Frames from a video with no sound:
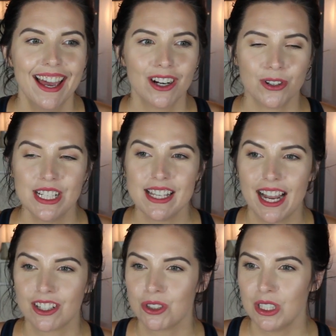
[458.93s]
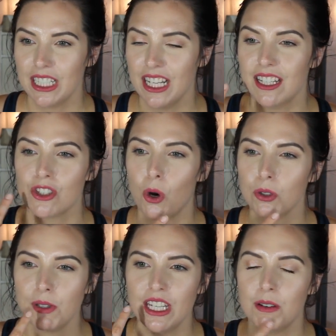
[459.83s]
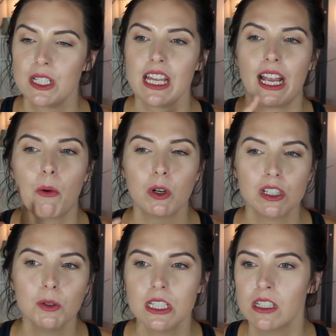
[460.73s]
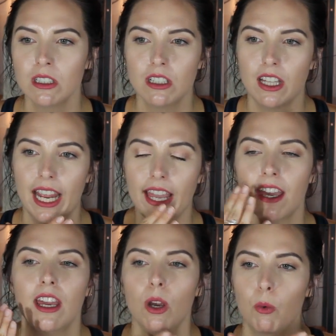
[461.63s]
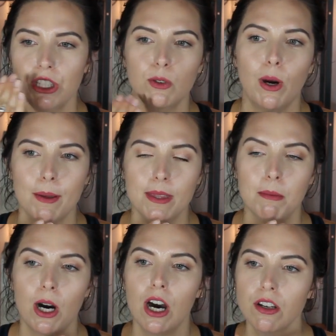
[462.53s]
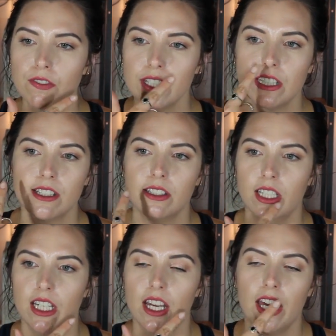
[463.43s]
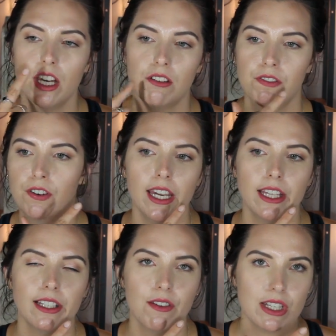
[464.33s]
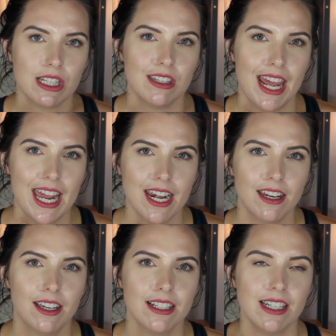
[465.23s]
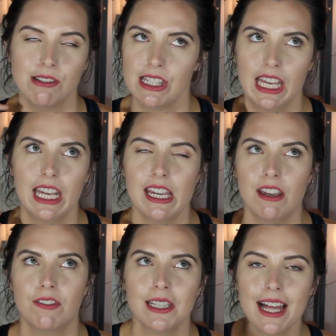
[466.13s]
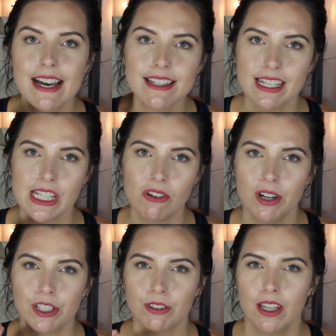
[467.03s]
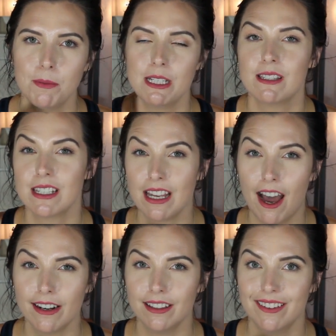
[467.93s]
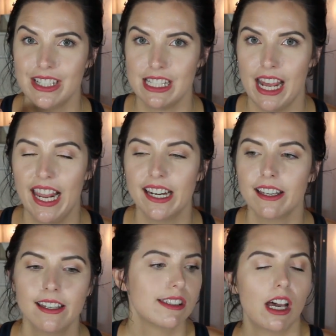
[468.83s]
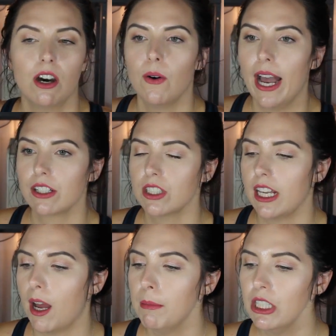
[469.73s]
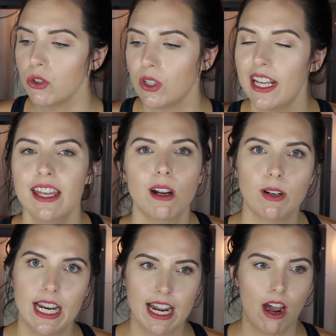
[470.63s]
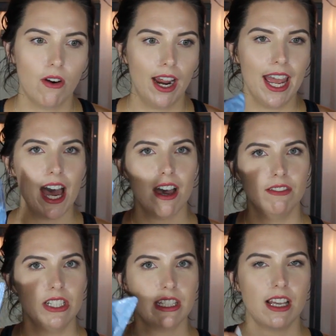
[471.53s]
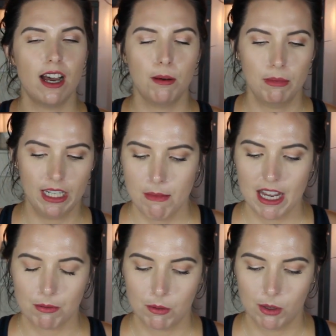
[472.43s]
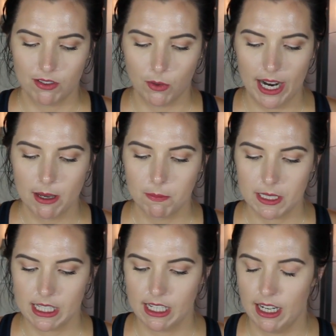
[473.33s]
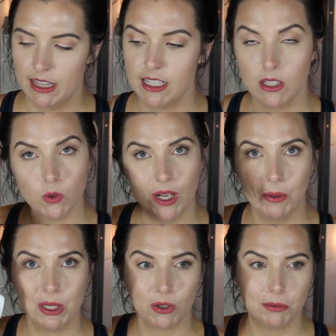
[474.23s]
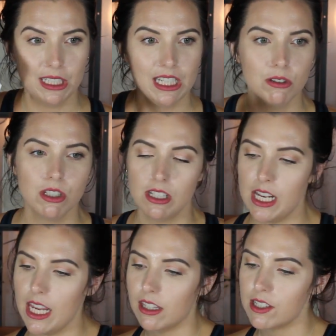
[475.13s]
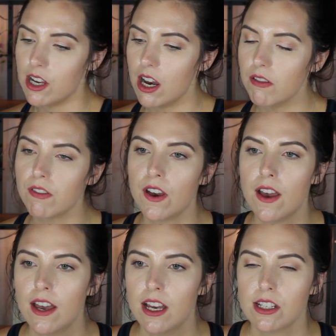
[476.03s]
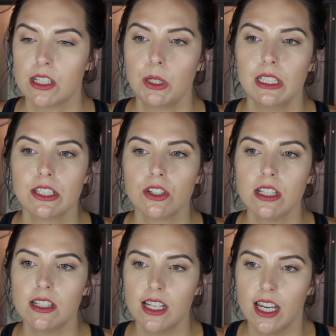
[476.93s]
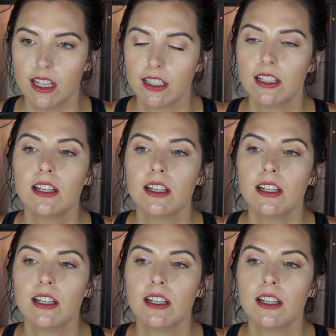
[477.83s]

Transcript: Chris actually told me, he was like, like, I wonder what it's gonna look like when you wipe them off to see if it leaves a stain. Cause he's like, if it lasts this long on your lips, it's gotta leave a stain. So actually I'm gonna try that right now. I have some makeup remover wipes and this is what I would normally use to take this off. So let's just see.